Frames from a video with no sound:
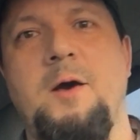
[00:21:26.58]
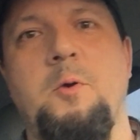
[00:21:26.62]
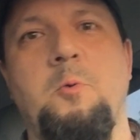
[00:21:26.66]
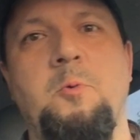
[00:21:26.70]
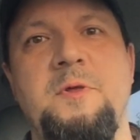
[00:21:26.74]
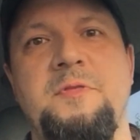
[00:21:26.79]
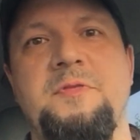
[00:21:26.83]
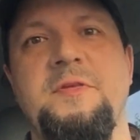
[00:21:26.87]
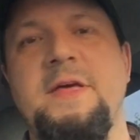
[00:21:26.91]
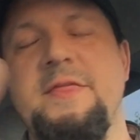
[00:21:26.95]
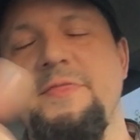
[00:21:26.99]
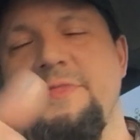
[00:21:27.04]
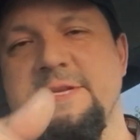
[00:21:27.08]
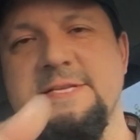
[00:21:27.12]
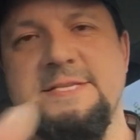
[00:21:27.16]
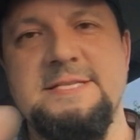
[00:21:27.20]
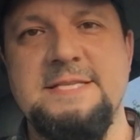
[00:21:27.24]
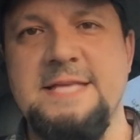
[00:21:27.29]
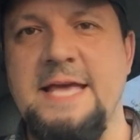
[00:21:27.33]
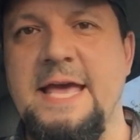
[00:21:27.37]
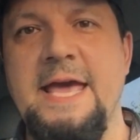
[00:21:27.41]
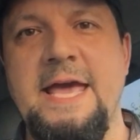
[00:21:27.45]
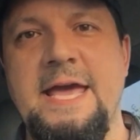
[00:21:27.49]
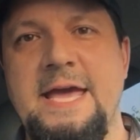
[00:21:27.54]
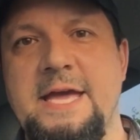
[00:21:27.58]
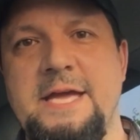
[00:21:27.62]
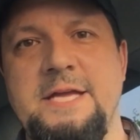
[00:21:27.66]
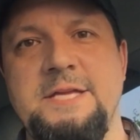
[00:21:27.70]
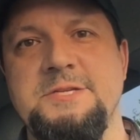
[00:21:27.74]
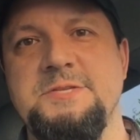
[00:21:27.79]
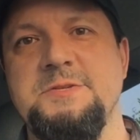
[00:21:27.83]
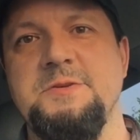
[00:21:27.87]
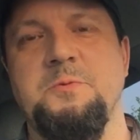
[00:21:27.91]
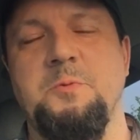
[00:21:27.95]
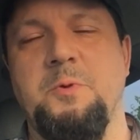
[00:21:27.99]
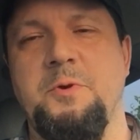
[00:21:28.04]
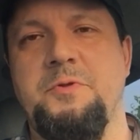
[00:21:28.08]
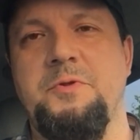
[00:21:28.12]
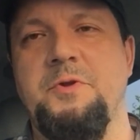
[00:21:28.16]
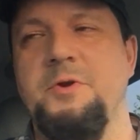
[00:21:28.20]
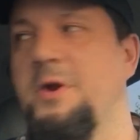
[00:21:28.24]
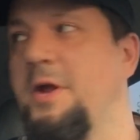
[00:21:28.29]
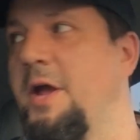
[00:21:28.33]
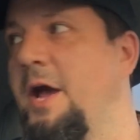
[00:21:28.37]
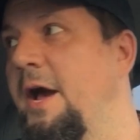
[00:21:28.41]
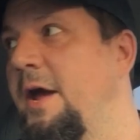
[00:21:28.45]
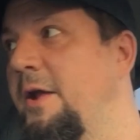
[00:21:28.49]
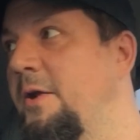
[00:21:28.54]
within the stage with
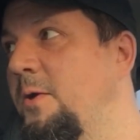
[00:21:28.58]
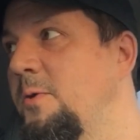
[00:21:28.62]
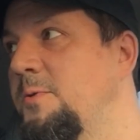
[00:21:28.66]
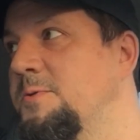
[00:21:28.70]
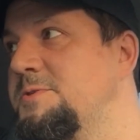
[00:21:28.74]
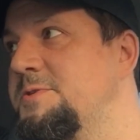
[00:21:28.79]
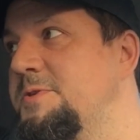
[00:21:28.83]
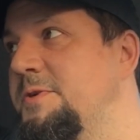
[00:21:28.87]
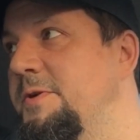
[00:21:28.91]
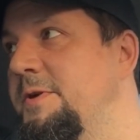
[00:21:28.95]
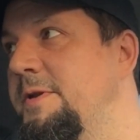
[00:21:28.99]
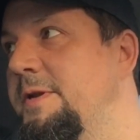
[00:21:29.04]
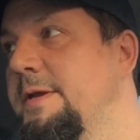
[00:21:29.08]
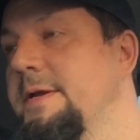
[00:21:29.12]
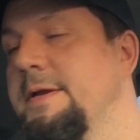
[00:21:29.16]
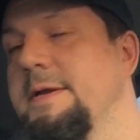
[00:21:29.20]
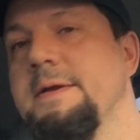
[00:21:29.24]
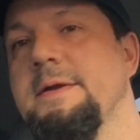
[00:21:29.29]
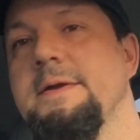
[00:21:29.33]
your gun holstered.